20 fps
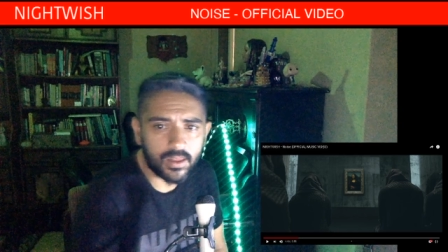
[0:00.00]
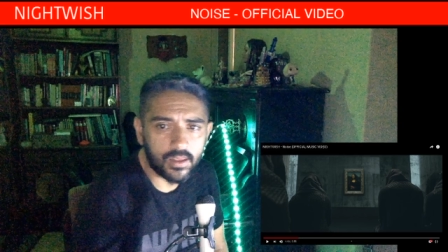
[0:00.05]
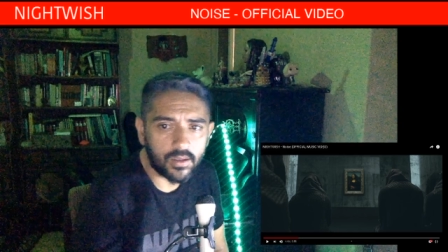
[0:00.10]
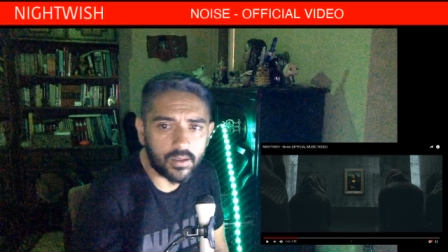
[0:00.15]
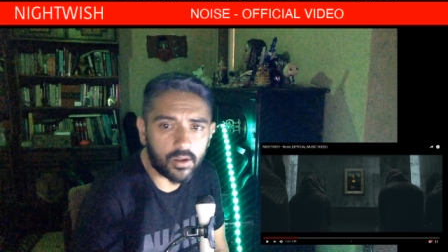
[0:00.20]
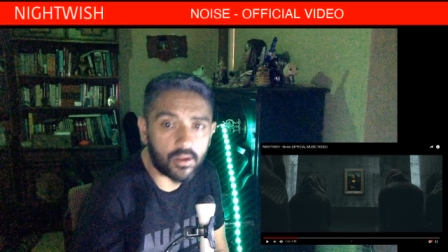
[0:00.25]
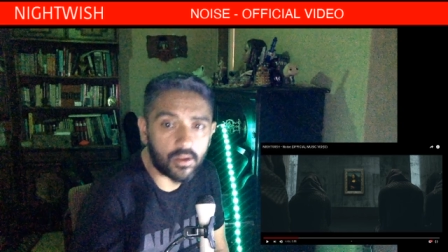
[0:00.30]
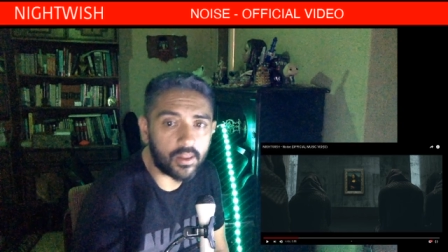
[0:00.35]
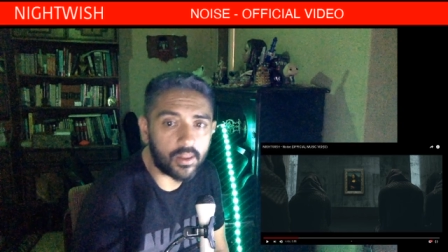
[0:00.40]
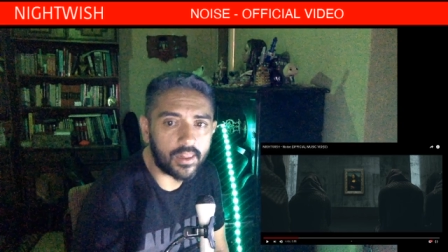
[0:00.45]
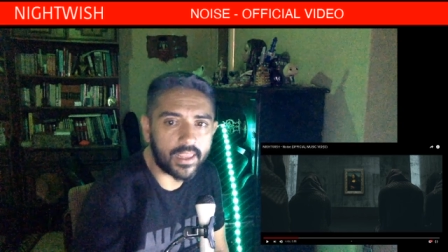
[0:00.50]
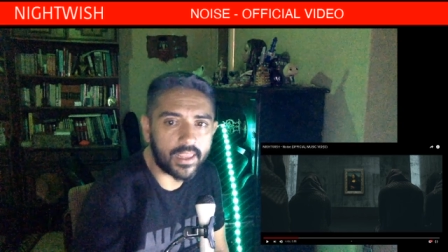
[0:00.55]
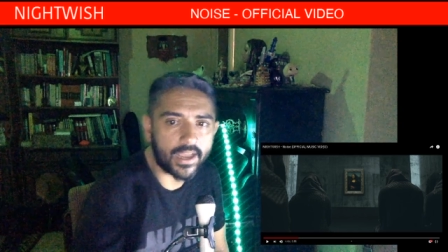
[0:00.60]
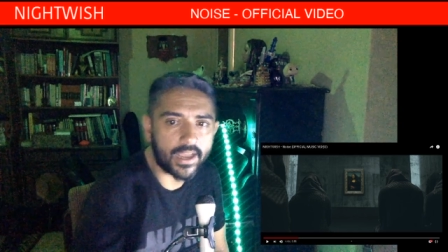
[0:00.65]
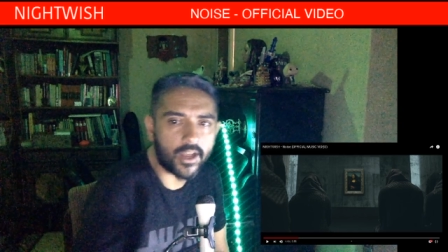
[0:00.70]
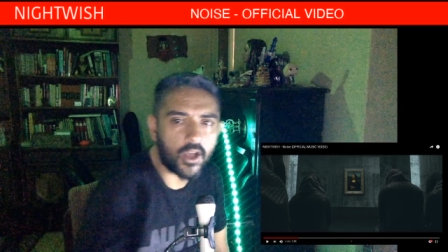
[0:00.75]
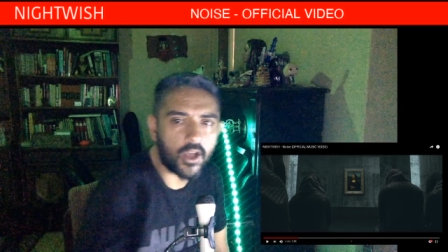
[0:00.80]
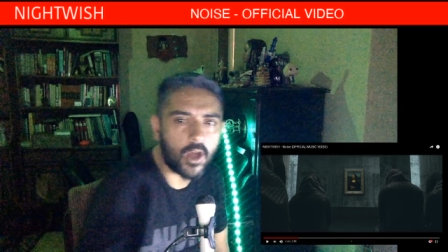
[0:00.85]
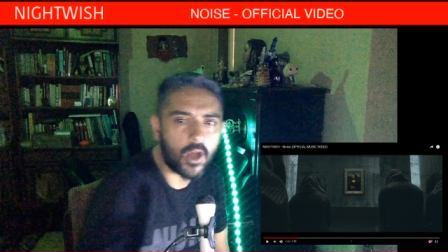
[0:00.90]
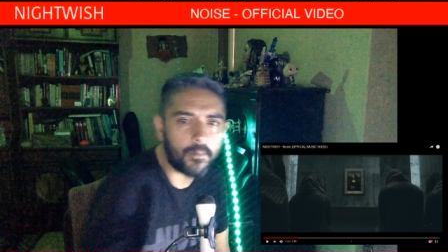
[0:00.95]
uh, only a
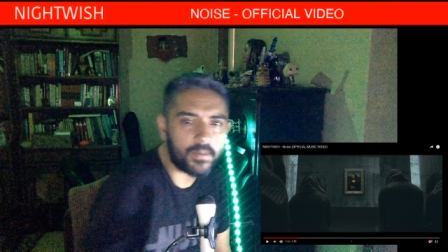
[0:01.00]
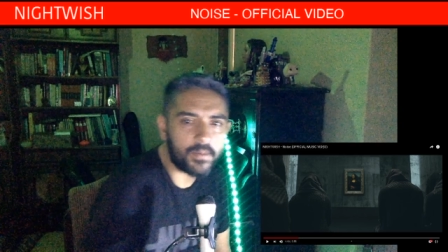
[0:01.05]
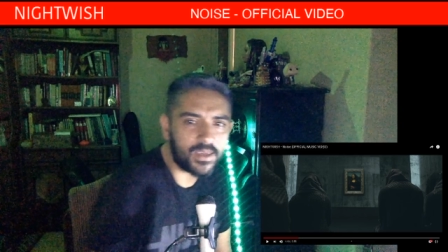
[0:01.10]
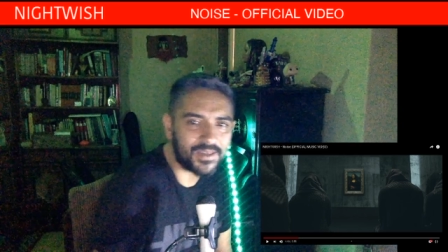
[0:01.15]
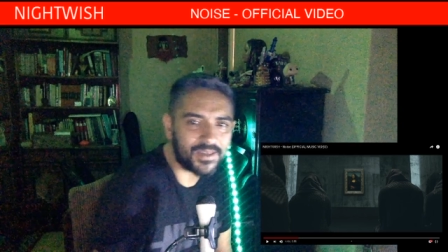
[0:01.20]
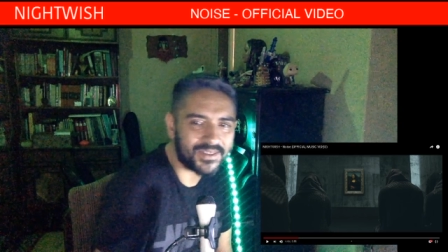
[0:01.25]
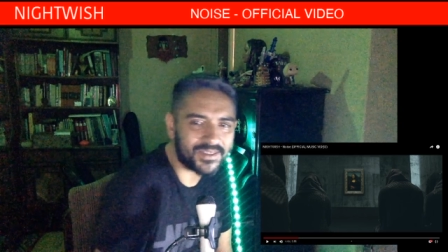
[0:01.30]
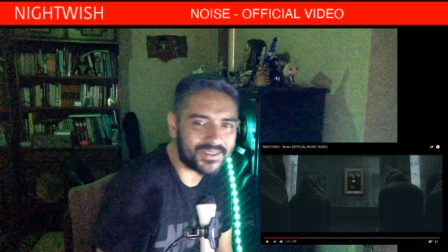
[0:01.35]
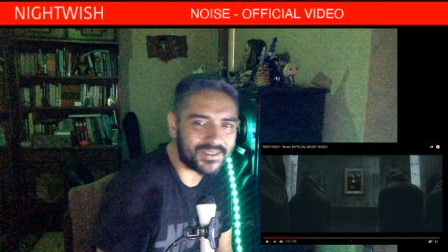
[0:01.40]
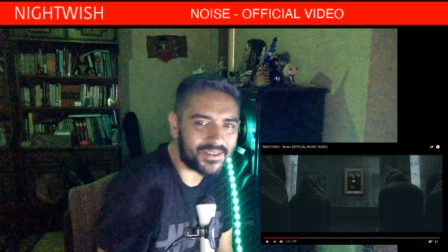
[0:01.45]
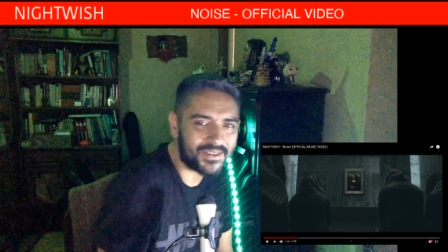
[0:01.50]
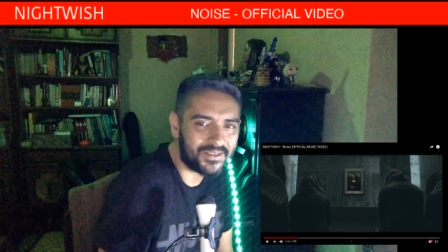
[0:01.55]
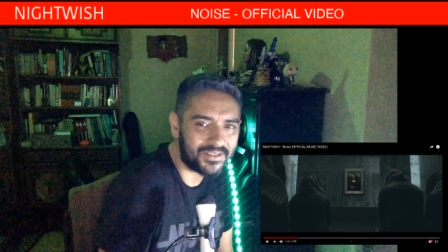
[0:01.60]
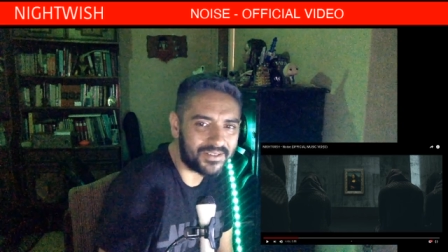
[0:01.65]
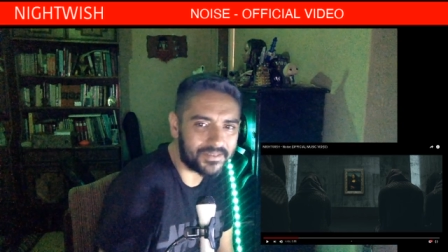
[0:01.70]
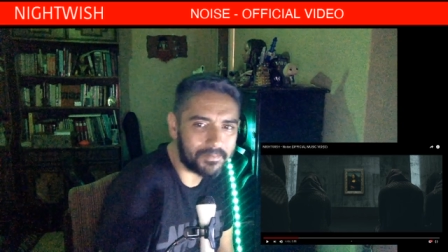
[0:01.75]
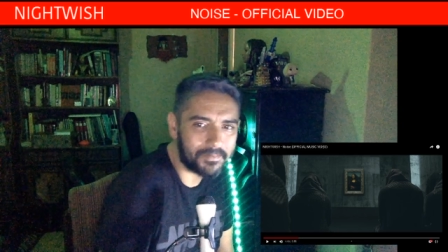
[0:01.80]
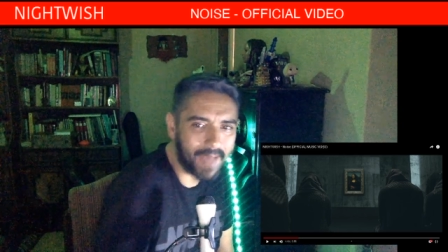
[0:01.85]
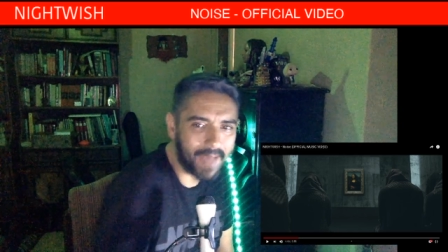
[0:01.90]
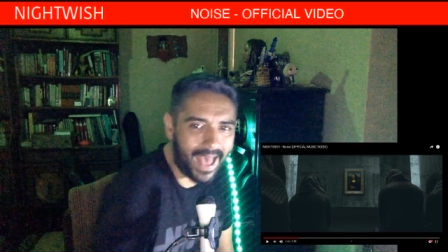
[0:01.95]
copy
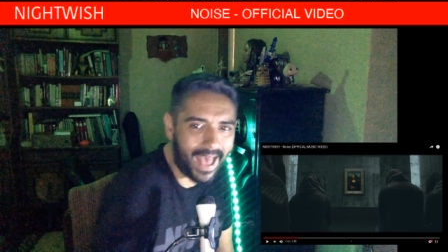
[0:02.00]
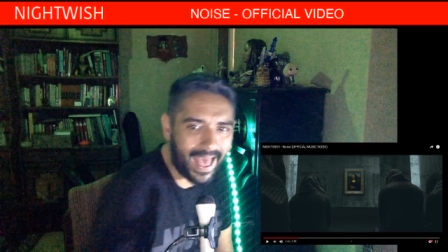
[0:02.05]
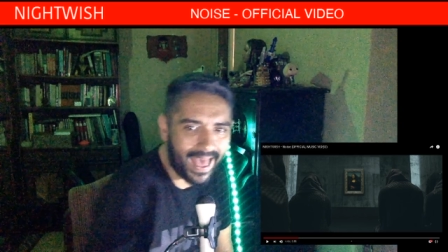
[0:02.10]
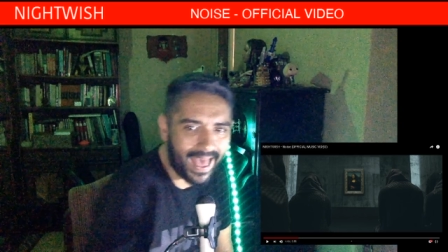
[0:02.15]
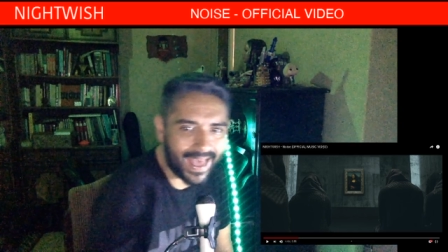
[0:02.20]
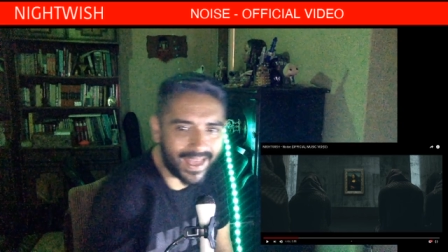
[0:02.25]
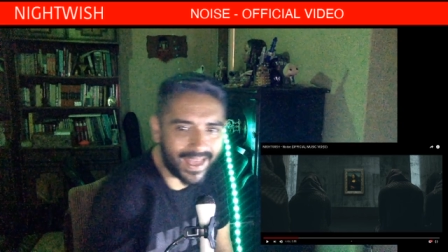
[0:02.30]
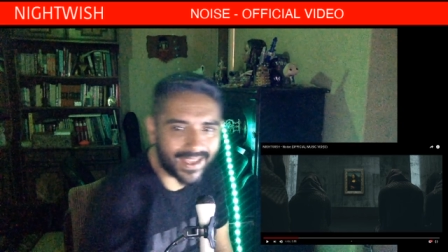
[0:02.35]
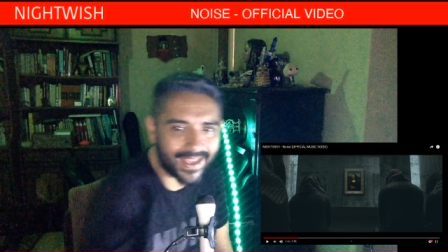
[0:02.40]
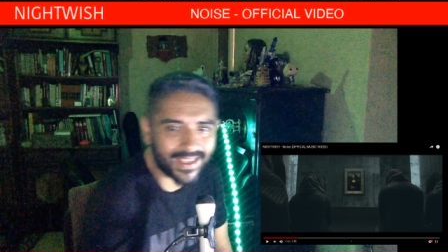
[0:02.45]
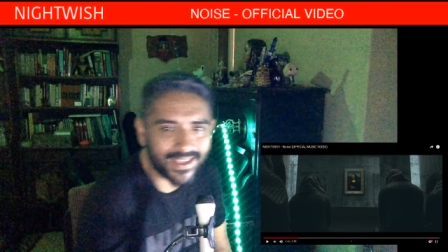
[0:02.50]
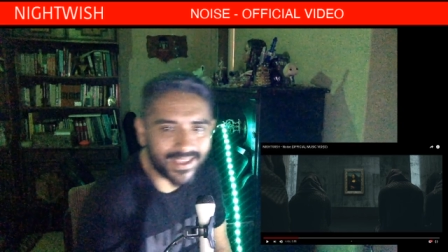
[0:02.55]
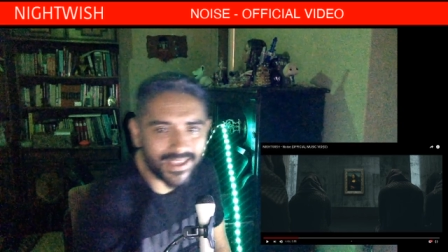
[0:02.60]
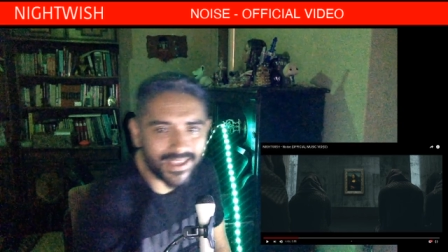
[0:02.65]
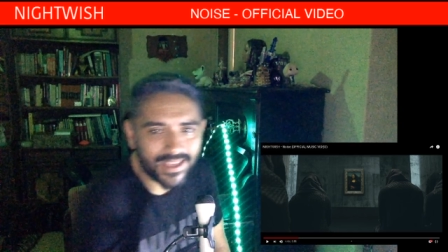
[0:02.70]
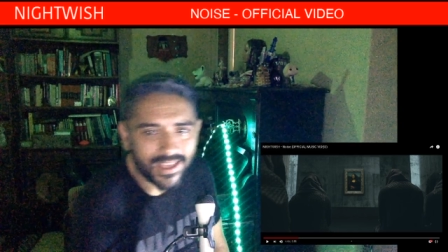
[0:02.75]
stares back